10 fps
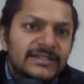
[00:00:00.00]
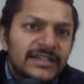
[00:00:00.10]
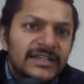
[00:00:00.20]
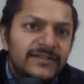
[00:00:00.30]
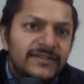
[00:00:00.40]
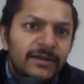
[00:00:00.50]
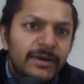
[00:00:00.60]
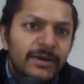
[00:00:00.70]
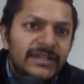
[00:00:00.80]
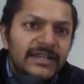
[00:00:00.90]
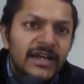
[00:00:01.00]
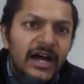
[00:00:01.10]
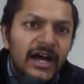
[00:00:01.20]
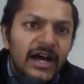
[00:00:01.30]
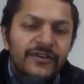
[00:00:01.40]
t divided by t
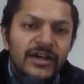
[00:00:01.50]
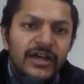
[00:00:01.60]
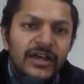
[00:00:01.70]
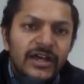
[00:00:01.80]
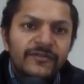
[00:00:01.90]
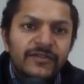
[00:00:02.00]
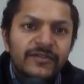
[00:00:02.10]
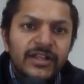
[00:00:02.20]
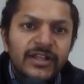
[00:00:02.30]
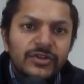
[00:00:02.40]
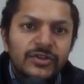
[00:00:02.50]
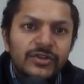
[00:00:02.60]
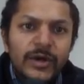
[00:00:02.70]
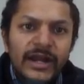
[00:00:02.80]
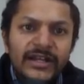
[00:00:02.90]
half. It will give you the
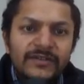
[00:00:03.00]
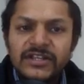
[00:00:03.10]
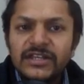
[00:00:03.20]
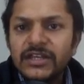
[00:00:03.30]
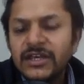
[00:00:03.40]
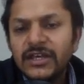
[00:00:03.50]
new activity.